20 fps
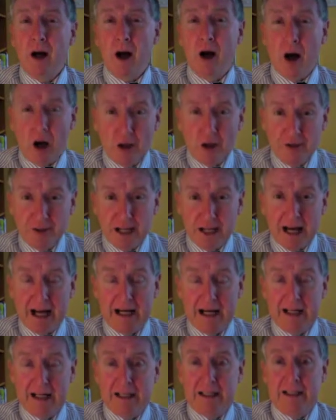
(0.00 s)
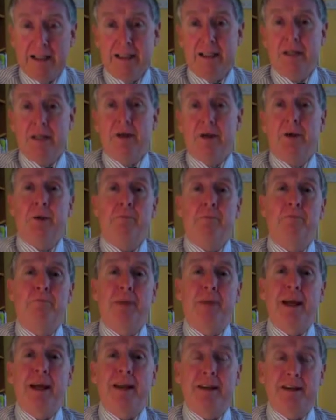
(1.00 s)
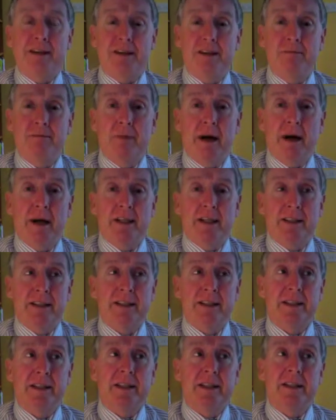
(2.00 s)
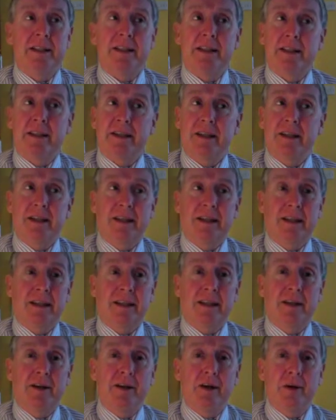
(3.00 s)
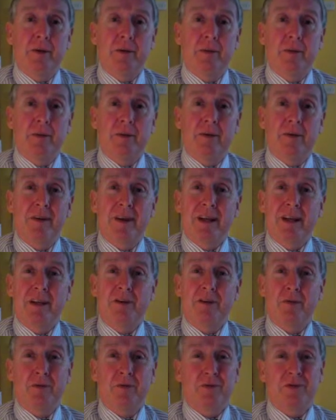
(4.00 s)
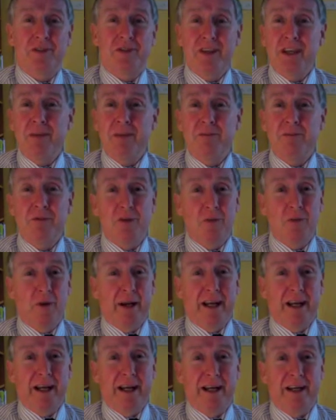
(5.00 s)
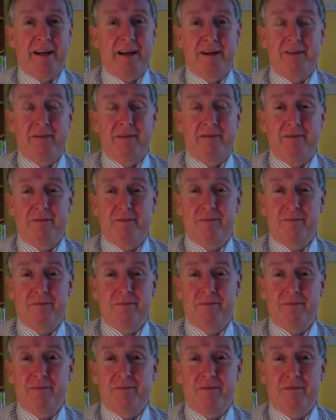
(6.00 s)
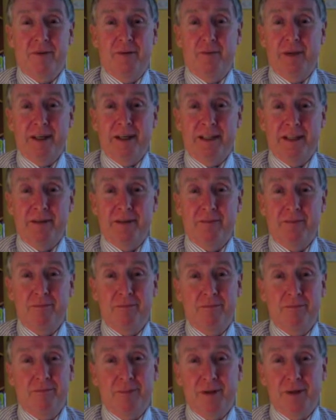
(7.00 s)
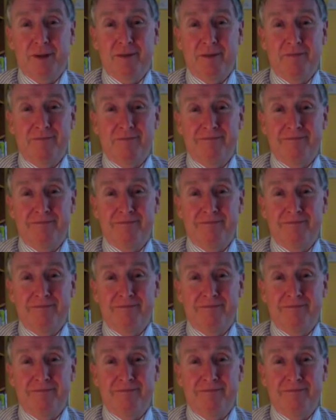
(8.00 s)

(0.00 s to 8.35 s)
On that, bear this in mind, that, you know, things seem to work for me, but